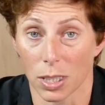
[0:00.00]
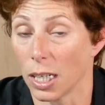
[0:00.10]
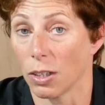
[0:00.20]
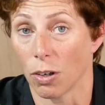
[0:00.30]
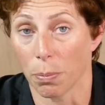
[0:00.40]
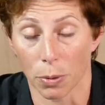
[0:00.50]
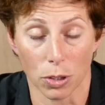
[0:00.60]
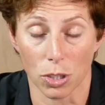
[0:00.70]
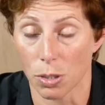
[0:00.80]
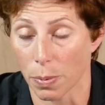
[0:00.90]
Take your own
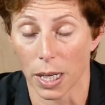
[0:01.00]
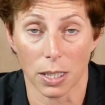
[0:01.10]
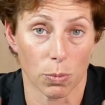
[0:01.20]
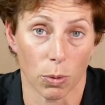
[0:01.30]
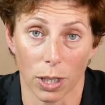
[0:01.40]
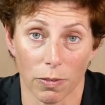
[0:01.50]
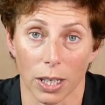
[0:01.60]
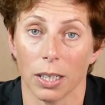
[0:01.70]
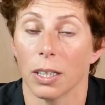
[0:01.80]
produce bags, whatever.